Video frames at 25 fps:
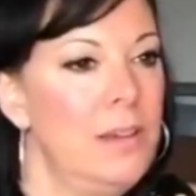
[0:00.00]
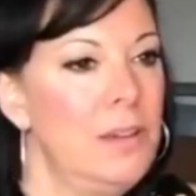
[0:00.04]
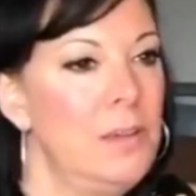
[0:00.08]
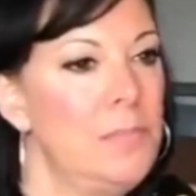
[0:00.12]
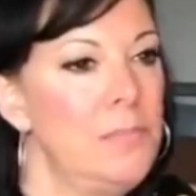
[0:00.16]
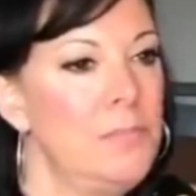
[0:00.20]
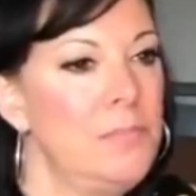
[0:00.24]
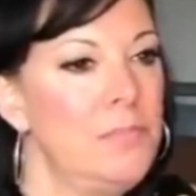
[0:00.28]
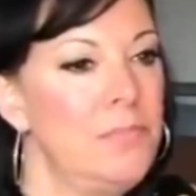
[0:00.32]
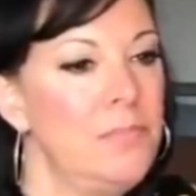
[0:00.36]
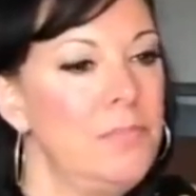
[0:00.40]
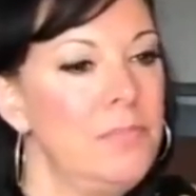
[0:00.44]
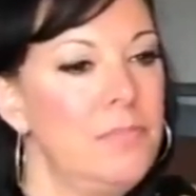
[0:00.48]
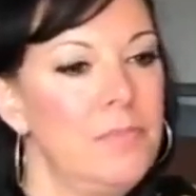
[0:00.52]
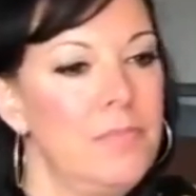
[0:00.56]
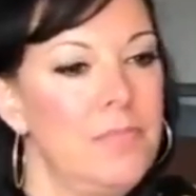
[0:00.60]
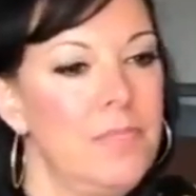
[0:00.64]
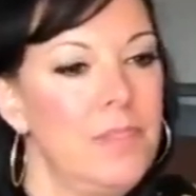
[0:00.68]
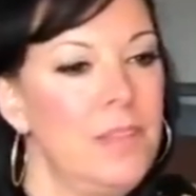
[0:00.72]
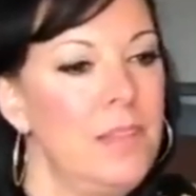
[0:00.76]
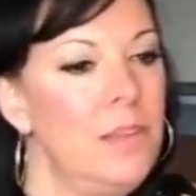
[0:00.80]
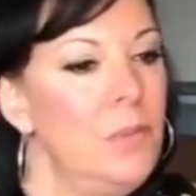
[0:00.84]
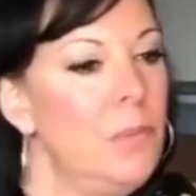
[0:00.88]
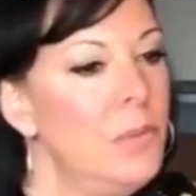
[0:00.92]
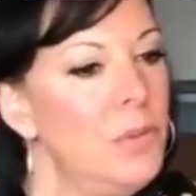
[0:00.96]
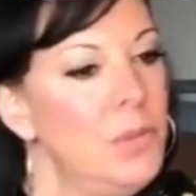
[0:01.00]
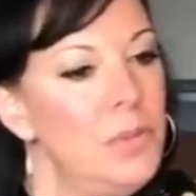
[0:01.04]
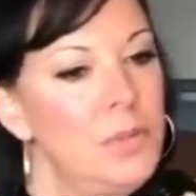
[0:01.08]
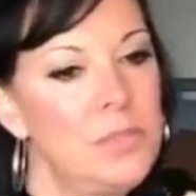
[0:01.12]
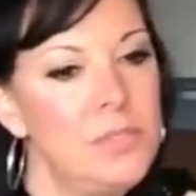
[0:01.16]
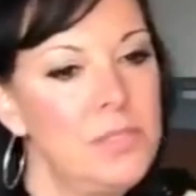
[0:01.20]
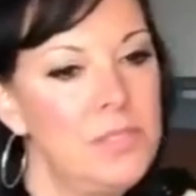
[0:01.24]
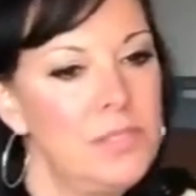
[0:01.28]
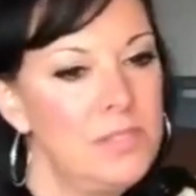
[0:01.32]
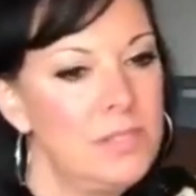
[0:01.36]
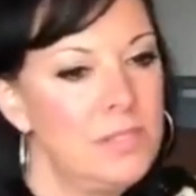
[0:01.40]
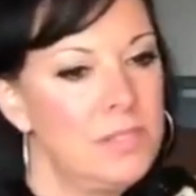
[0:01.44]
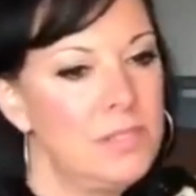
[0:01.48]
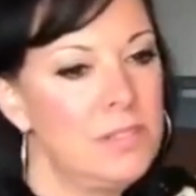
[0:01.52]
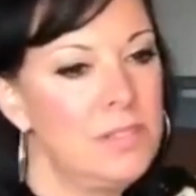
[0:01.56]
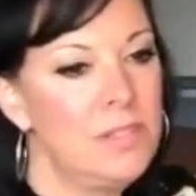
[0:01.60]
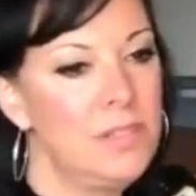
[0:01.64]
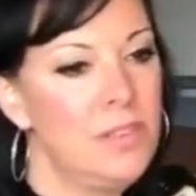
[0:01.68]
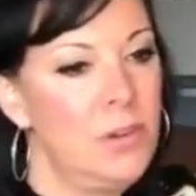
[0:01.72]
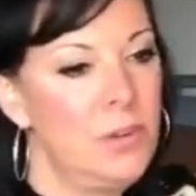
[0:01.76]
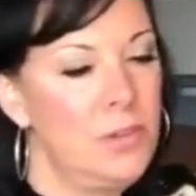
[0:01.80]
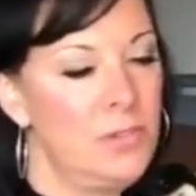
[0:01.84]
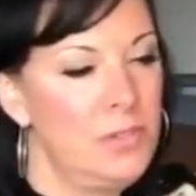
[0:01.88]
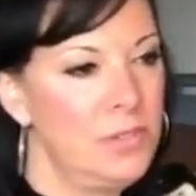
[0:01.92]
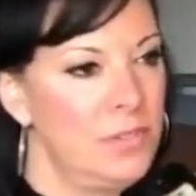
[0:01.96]
Um, anyone who says
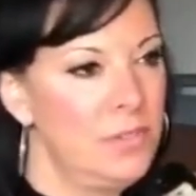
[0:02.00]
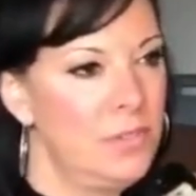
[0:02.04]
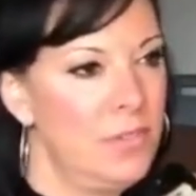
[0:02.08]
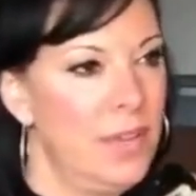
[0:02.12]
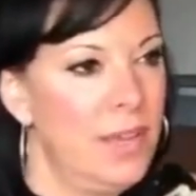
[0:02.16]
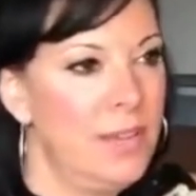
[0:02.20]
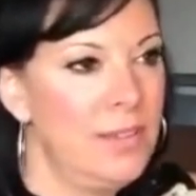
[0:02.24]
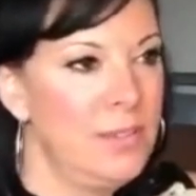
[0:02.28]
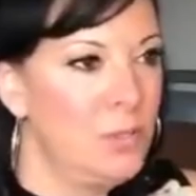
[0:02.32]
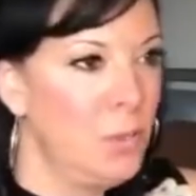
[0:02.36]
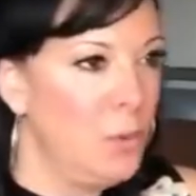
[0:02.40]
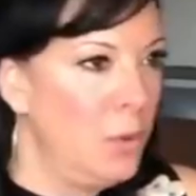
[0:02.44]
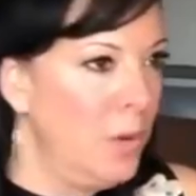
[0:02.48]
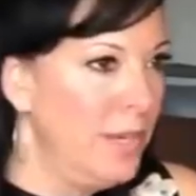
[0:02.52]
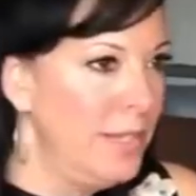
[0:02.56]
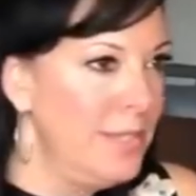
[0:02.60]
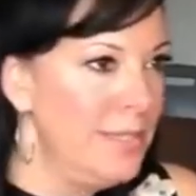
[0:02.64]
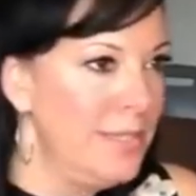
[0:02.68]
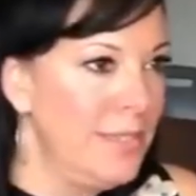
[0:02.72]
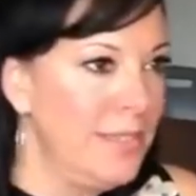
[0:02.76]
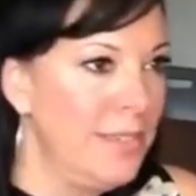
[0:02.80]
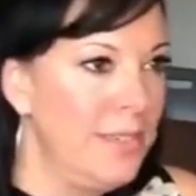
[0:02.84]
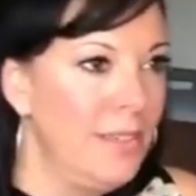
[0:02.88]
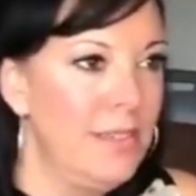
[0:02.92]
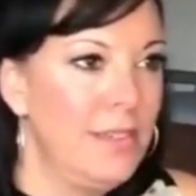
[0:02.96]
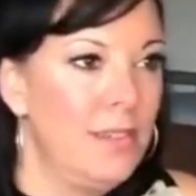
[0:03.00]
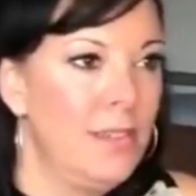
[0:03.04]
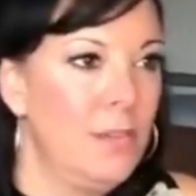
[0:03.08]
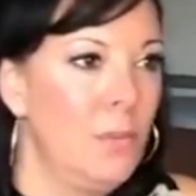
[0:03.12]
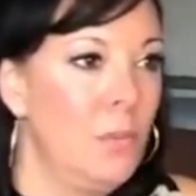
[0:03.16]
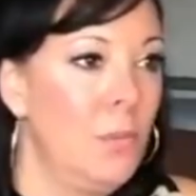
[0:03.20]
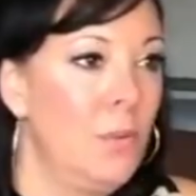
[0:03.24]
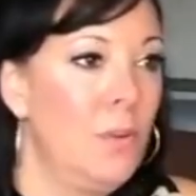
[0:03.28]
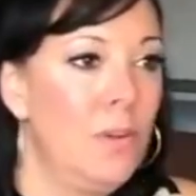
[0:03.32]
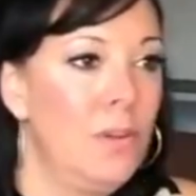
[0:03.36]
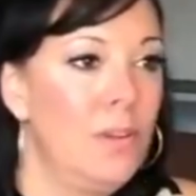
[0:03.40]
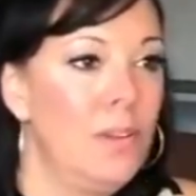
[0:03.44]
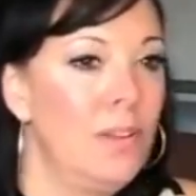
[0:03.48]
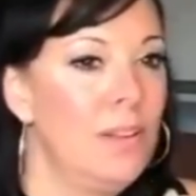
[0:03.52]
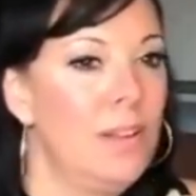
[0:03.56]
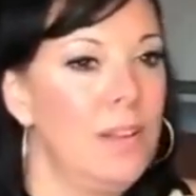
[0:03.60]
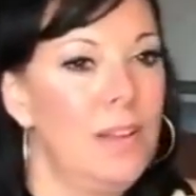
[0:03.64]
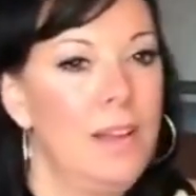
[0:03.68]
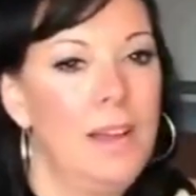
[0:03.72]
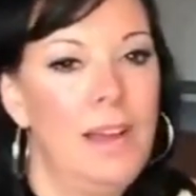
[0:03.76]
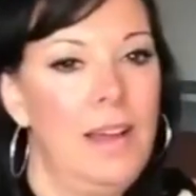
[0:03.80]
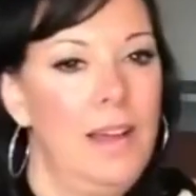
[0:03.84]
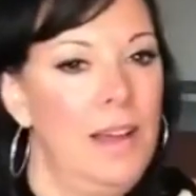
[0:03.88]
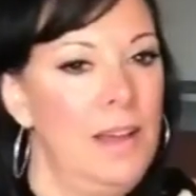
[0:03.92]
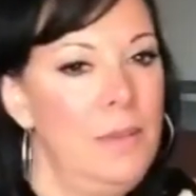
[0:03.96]
the earth is flat is crazy. Well,
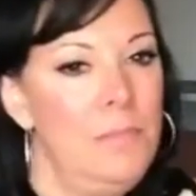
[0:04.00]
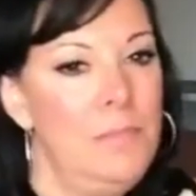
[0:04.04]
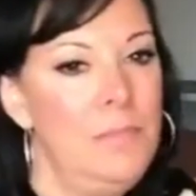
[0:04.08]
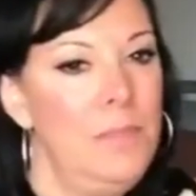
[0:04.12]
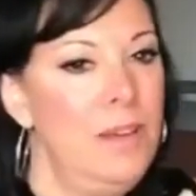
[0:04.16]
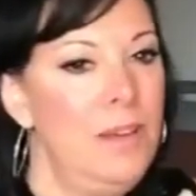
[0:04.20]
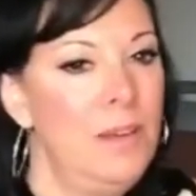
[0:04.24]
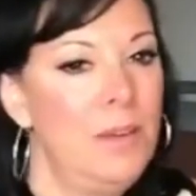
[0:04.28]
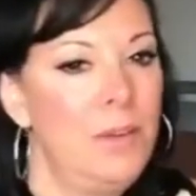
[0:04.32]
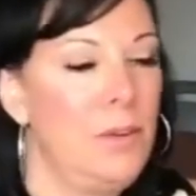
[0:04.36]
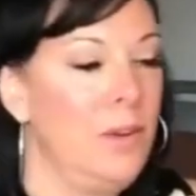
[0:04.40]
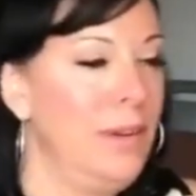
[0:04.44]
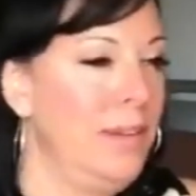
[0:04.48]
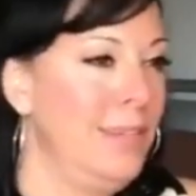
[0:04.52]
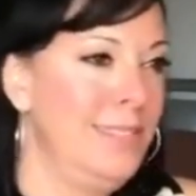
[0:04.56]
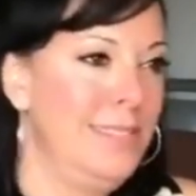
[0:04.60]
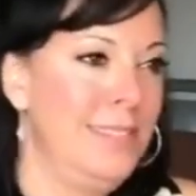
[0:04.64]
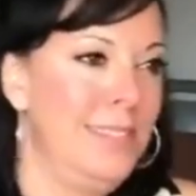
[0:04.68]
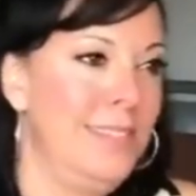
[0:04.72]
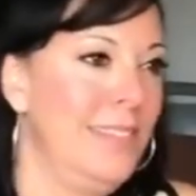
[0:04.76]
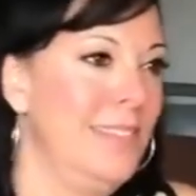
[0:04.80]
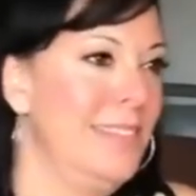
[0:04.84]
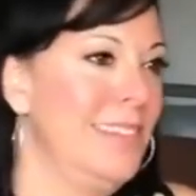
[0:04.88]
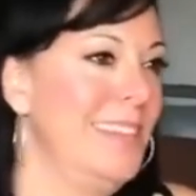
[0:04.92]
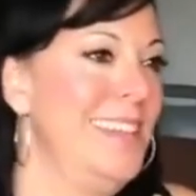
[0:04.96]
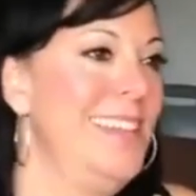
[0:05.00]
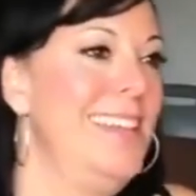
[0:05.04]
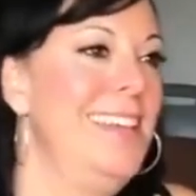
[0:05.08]
I'm not crazy.